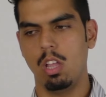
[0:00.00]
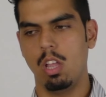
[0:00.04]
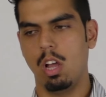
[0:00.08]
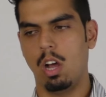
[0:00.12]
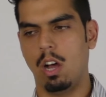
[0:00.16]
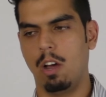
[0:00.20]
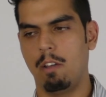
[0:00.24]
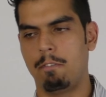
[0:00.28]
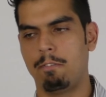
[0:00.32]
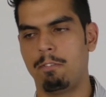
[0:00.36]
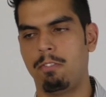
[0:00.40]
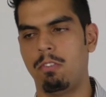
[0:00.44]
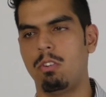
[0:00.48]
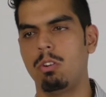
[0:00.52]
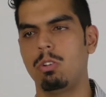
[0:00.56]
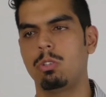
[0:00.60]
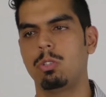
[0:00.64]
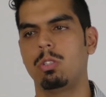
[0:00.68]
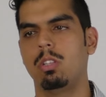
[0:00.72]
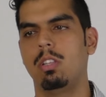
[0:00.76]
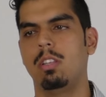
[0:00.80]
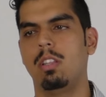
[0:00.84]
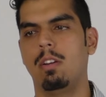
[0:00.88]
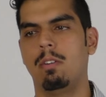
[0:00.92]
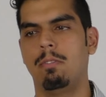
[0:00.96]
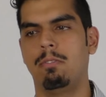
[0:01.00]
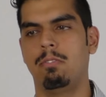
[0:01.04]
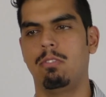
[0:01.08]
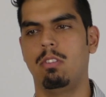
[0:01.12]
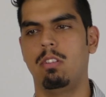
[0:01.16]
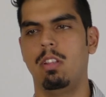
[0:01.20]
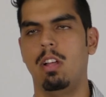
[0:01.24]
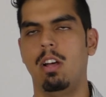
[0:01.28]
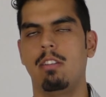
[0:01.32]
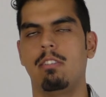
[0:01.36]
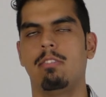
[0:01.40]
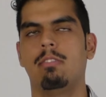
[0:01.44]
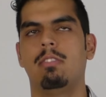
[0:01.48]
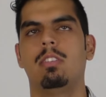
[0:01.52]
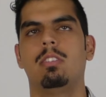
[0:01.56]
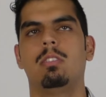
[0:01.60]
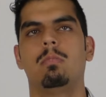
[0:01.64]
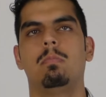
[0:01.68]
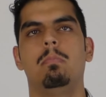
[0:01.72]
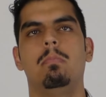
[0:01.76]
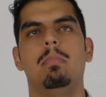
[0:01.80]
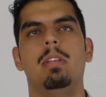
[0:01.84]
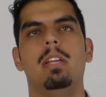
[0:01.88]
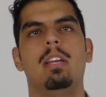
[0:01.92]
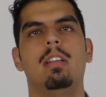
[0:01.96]
Unfortunately though, for a lot of us
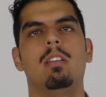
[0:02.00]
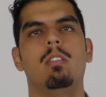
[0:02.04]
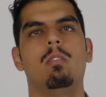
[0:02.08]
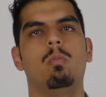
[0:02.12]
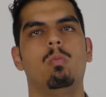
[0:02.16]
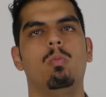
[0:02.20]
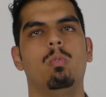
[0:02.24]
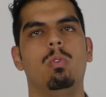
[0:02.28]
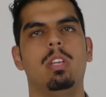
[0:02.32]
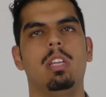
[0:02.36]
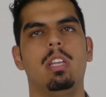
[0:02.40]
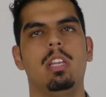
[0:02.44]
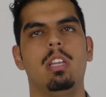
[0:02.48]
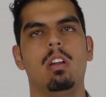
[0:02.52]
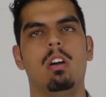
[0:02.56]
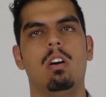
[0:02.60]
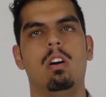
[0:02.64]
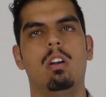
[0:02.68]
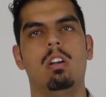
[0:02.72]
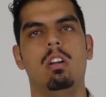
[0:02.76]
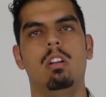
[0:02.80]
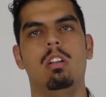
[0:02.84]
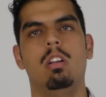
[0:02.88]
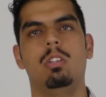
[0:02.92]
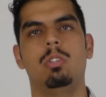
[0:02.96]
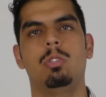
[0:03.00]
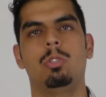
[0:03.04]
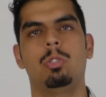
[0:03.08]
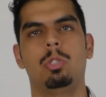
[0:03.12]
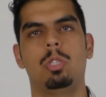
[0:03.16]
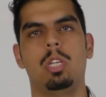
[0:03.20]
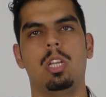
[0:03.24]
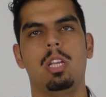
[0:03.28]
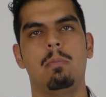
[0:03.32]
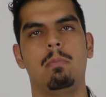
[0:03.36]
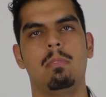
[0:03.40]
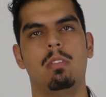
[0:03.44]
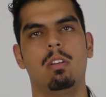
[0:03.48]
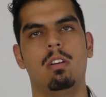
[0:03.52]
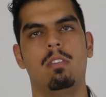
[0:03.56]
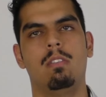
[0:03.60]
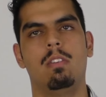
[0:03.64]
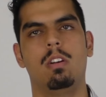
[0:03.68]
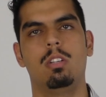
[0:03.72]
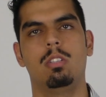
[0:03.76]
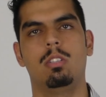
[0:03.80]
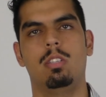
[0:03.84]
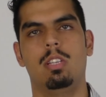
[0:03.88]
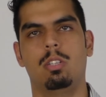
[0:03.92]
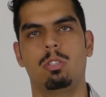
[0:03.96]
men, we are ashamed of
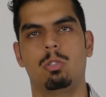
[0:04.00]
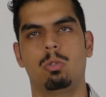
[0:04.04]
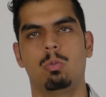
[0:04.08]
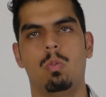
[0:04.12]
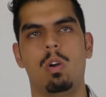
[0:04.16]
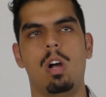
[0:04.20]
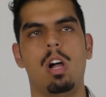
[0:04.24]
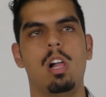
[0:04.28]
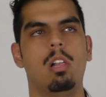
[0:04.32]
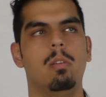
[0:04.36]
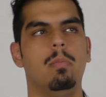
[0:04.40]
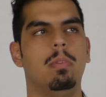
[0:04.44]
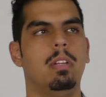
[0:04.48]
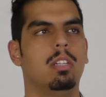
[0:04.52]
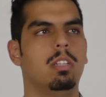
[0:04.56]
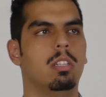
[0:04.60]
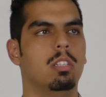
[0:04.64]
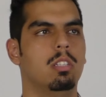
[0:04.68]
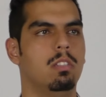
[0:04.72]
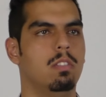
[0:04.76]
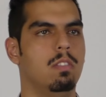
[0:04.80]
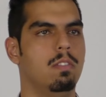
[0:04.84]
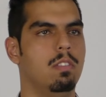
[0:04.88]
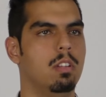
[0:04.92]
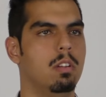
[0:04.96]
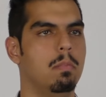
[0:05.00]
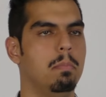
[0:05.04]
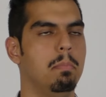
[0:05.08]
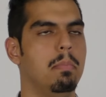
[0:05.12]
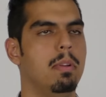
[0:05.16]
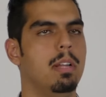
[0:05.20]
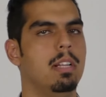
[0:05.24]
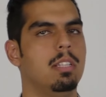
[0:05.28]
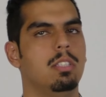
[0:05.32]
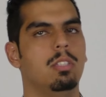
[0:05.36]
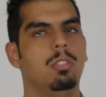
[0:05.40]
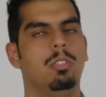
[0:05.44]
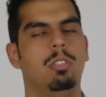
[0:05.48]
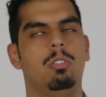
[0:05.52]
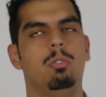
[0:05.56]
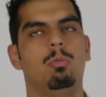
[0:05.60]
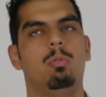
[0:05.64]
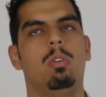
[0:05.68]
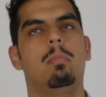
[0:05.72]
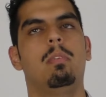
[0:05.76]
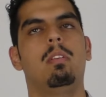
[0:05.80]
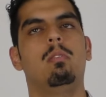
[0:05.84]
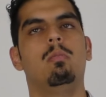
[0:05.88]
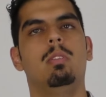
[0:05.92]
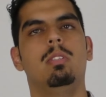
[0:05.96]
our sexuality because of the messages
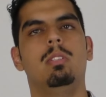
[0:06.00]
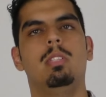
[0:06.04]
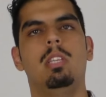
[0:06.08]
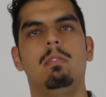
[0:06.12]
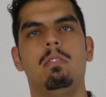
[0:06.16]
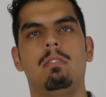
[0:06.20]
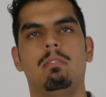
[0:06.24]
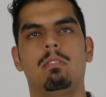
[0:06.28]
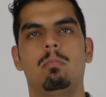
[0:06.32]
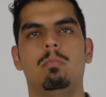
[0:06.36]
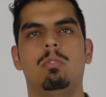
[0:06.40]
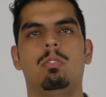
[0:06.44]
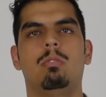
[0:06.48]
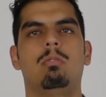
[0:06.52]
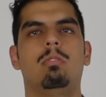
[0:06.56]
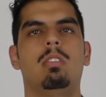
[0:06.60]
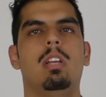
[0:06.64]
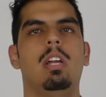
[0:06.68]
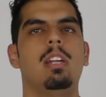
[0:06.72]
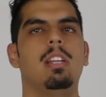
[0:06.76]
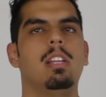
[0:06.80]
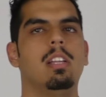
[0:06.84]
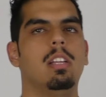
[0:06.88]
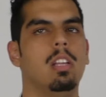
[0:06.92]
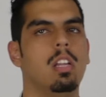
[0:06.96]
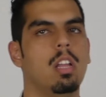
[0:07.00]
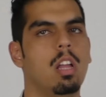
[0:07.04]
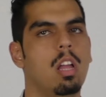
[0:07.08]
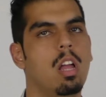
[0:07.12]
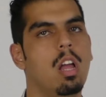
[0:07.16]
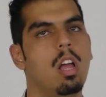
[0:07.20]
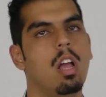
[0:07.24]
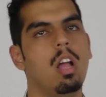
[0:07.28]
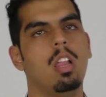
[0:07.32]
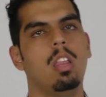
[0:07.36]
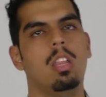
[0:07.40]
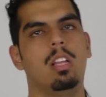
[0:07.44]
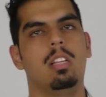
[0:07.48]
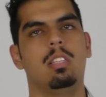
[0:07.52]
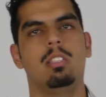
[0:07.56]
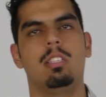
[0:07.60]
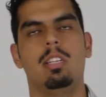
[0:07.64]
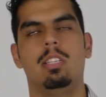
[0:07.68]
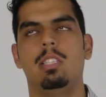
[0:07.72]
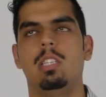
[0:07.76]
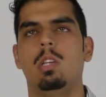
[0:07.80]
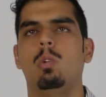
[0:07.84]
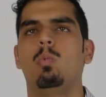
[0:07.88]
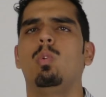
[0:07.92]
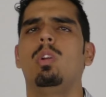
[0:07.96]
we've been receiving from society that
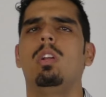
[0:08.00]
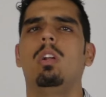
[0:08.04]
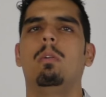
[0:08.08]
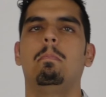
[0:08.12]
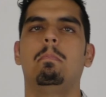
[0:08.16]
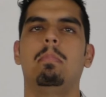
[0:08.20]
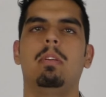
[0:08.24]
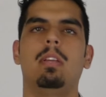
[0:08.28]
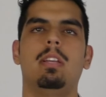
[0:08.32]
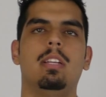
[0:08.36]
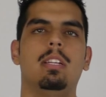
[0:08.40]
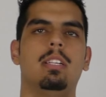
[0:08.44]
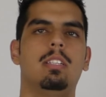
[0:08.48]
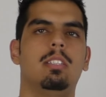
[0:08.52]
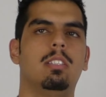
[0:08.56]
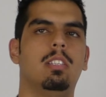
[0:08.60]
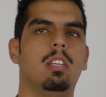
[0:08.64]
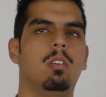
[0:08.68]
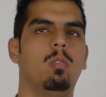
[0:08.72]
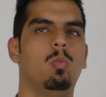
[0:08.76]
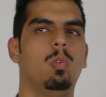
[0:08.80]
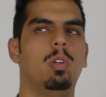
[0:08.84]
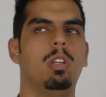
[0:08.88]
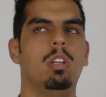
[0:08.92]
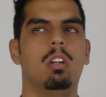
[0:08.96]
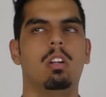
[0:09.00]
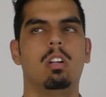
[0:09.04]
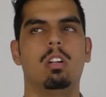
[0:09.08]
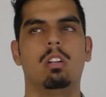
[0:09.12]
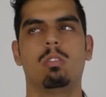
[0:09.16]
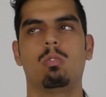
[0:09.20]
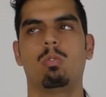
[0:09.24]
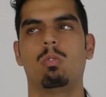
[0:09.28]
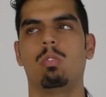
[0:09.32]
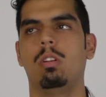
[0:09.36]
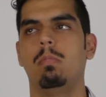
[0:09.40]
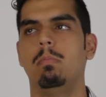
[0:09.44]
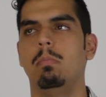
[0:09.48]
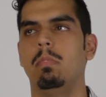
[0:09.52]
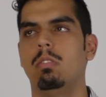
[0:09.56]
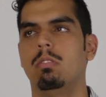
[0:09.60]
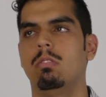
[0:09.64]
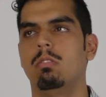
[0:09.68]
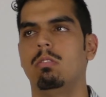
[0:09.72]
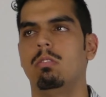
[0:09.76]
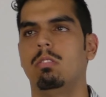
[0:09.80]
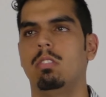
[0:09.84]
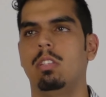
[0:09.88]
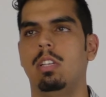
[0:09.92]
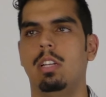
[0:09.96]
says that we are pigs, that we are
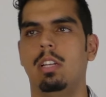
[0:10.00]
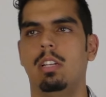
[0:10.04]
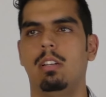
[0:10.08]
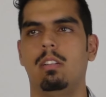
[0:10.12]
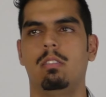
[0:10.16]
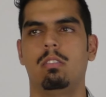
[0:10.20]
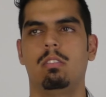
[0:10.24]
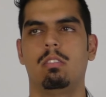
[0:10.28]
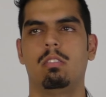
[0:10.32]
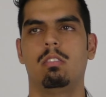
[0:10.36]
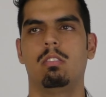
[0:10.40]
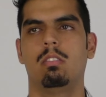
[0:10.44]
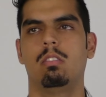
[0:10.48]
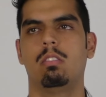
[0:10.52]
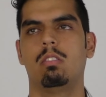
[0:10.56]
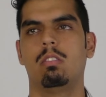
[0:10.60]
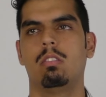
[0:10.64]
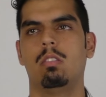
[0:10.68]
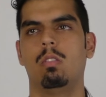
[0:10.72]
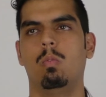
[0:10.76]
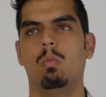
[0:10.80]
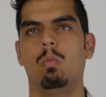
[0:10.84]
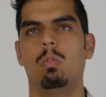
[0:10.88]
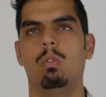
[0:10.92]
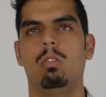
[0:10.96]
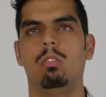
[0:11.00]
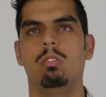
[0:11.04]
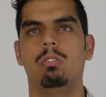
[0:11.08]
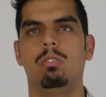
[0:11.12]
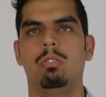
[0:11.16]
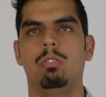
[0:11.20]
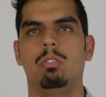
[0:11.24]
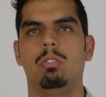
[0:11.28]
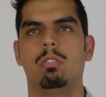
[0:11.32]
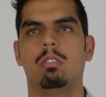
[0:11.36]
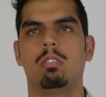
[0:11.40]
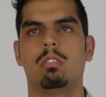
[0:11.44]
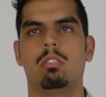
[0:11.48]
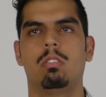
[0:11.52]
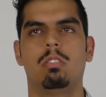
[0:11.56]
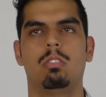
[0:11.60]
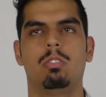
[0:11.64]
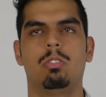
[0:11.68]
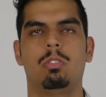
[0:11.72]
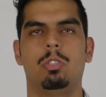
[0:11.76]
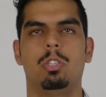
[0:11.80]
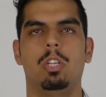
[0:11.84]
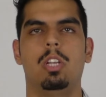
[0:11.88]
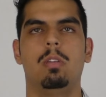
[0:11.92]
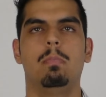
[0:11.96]
criminals, that the world's just
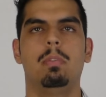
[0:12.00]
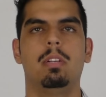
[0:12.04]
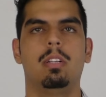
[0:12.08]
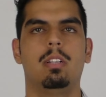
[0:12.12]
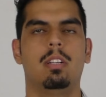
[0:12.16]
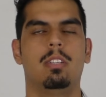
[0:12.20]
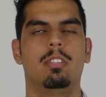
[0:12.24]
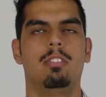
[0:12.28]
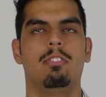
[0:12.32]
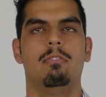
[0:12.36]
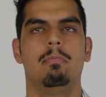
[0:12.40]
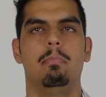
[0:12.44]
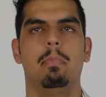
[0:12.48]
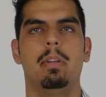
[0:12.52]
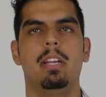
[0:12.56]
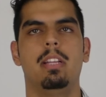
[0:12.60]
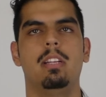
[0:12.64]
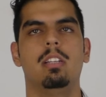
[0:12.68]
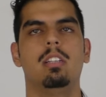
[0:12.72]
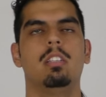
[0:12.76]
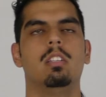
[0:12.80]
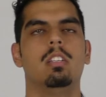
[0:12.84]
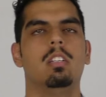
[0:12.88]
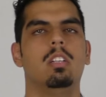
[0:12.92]
shit because of men.